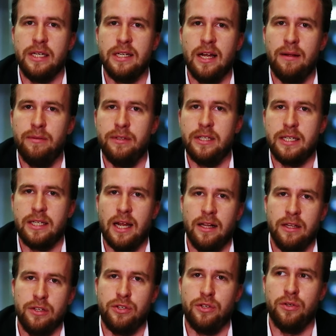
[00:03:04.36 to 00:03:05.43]
example of this.
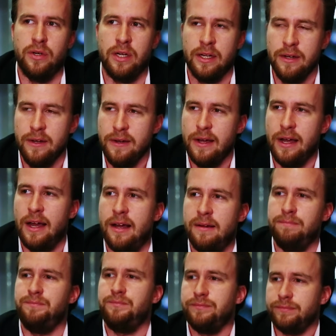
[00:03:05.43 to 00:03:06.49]
Alan Turing,
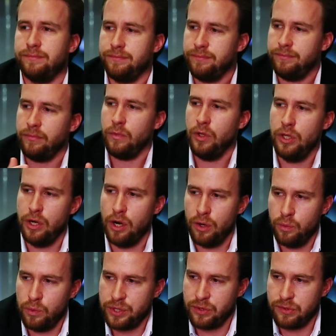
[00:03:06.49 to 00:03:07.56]
was